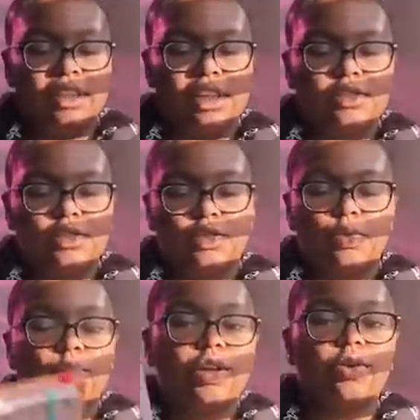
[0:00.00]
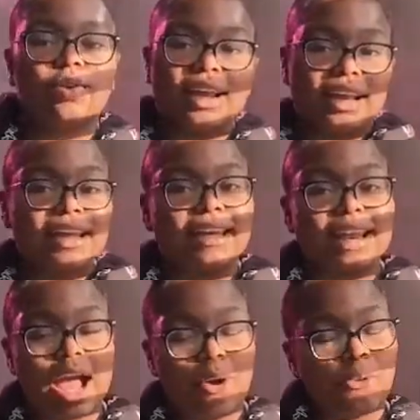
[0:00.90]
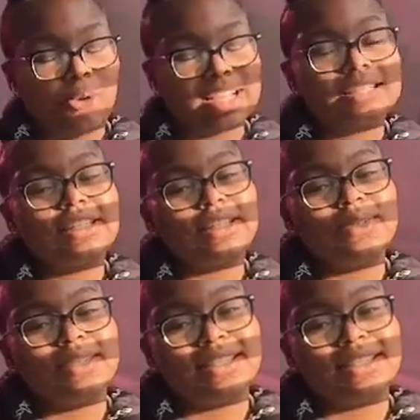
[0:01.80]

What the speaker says: These are super cute, and I cannot wait to use